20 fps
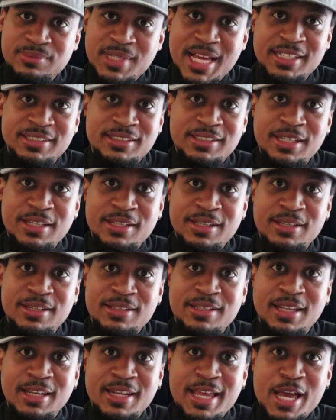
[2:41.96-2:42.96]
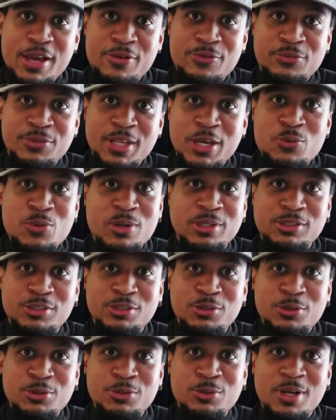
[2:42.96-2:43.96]
And see, the left, they want
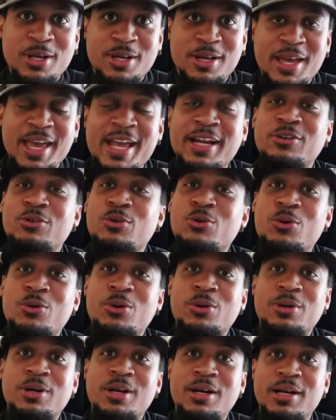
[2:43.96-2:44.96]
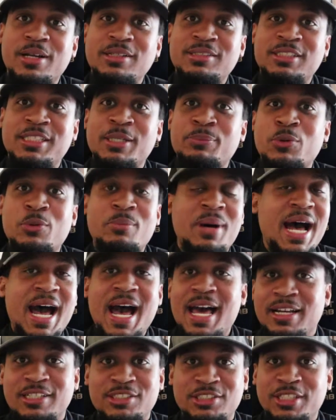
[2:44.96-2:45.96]
to ignore simple
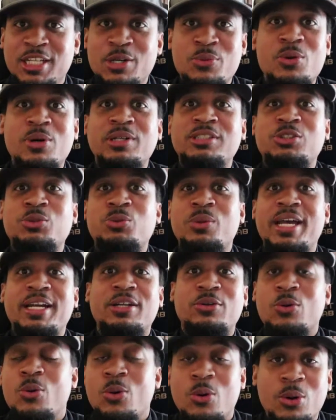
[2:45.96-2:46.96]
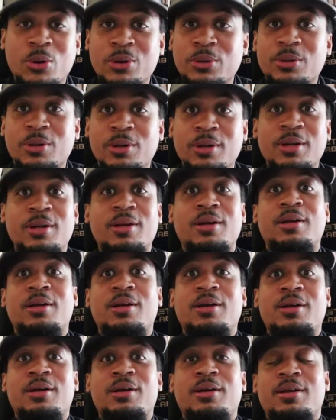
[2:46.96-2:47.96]
biology. They want to ignore
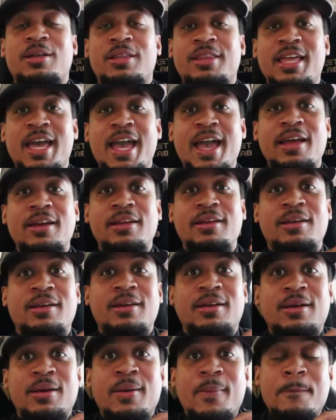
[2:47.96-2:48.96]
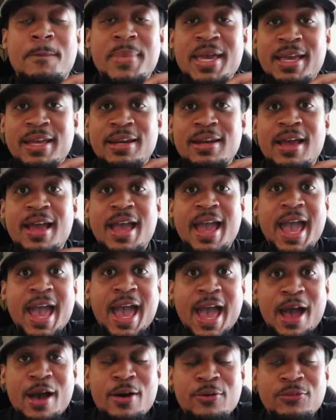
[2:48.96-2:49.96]
that men
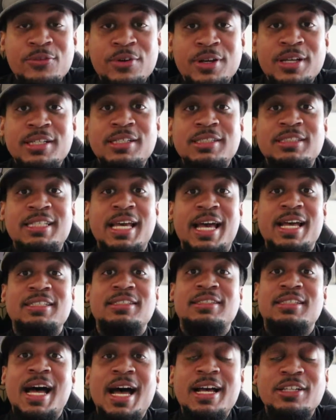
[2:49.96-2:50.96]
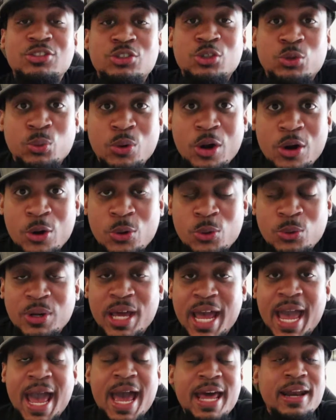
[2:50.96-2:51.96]
have
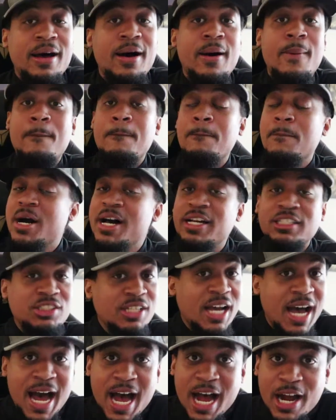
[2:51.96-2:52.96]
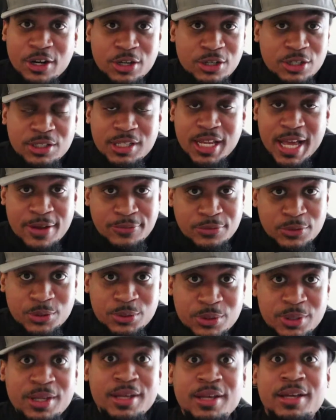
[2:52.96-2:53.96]
testosterone at a much higher
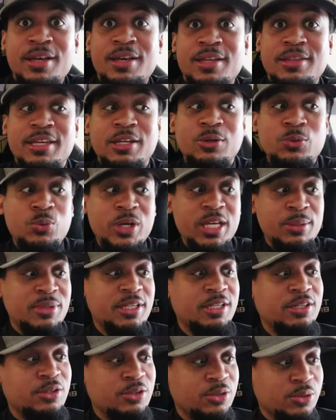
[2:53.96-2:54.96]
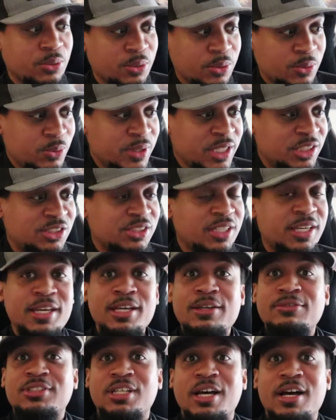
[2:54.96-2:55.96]
level than women do, which
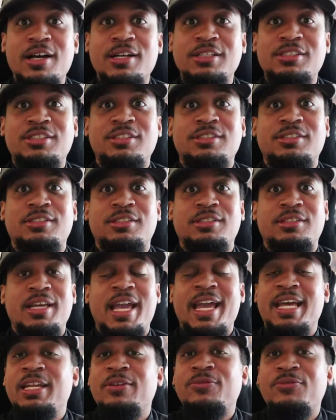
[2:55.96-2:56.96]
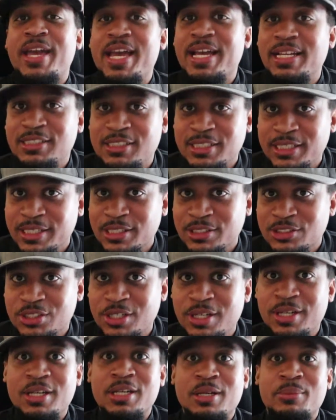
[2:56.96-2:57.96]
gives us an advantage.